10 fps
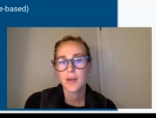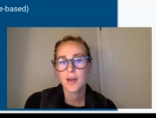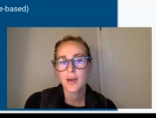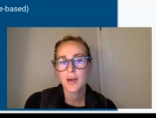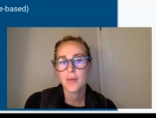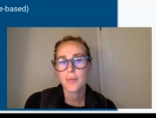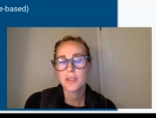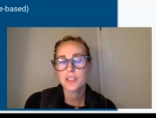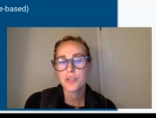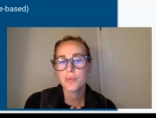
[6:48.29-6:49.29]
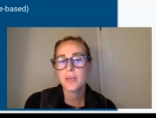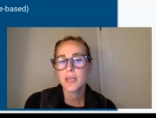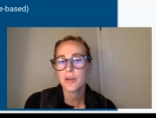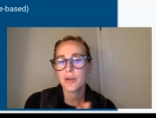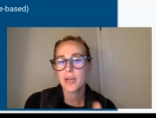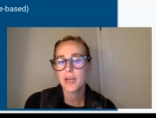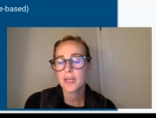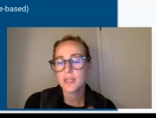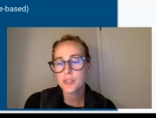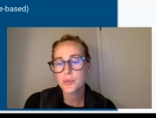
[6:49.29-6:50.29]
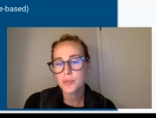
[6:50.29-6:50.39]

This should be integrated into